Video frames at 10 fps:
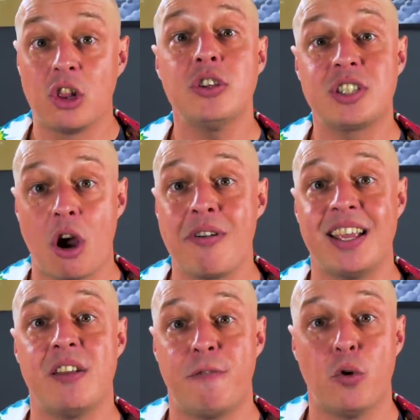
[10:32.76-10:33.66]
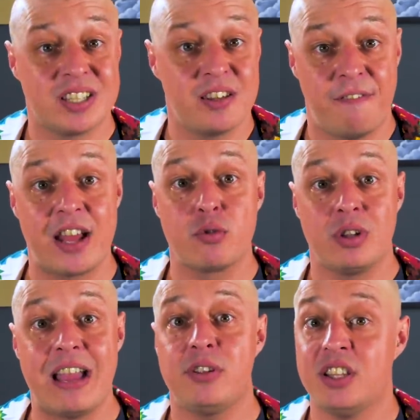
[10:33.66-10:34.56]
laws currently in force at the federal
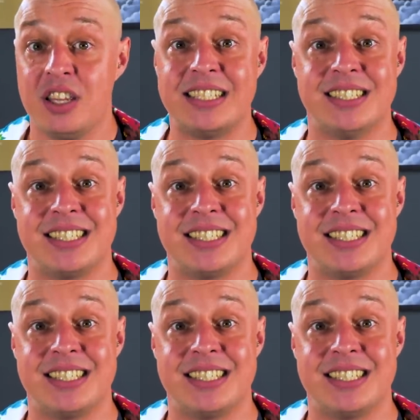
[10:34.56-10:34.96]
level in the United